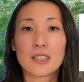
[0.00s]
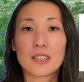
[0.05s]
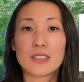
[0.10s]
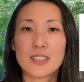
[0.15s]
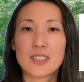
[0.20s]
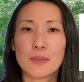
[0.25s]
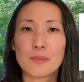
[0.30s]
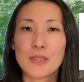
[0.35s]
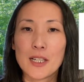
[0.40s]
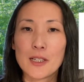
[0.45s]

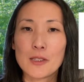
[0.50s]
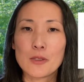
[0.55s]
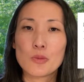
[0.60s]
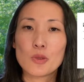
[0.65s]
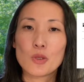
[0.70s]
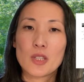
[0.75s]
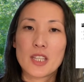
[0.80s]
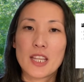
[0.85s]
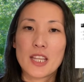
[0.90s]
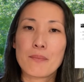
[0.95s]

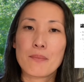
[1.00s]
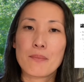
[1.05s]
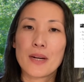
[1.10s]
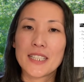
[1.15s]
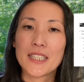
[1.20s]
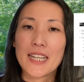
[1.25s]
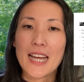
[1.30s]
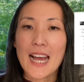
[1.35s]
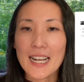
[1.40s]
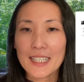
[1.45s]
Sometimes they
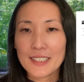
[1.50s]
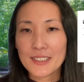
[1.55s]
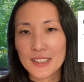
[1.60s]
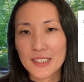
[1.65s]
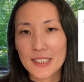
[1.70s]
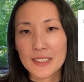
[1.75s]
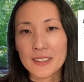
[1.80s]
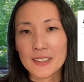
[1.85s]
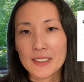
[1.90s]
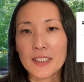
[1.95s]
might
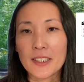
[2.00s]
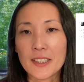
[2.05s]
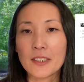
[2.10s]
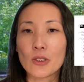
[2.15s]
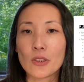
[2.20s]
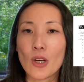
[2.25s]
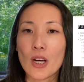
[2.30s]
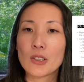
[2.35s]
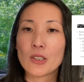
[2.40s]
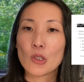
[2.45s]
accidentally
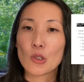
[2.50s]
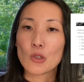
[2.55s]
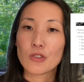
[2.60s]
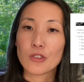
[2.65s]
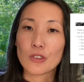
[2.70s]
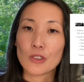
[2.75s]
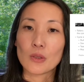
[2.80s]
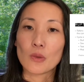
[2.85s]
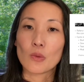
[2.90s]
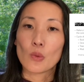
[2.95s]
knock
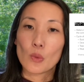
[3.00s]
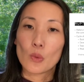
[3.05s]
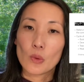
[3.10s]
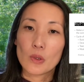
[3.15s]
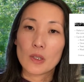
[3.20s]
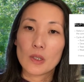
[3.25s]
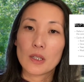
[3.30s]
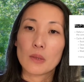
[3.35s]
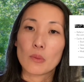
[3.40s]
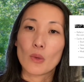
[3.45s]
over
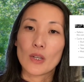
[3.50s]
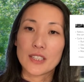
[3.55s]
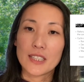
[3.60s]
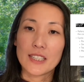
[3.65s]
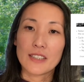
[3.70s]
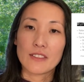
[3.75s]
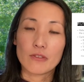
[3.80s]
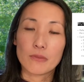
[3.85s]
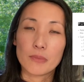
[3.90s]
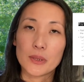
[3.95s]
what
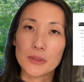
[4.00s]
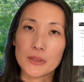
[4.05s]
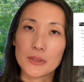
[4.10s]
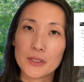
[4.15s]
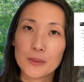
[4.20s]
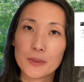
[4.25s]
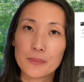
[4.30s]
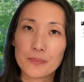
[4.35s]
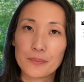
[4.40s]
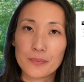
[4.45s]
they've
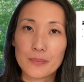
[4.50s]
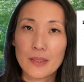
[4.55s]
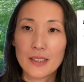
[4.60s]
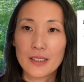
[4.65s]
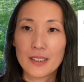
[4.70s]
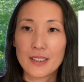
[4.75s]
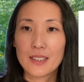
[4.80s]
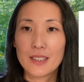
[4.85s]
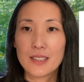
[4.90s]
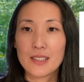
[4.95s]
built.
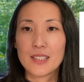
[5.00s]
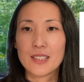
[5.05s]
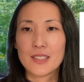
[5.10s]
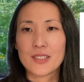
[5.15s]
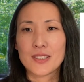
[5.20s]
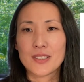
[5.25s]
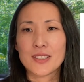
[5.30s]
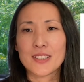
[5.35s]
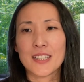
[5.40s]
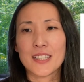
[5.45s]

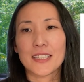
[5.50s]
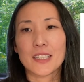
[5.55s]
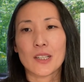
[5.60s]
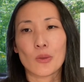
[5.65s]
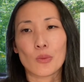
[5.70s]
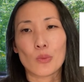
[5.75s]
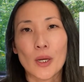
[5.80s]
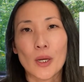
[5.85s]
This is like a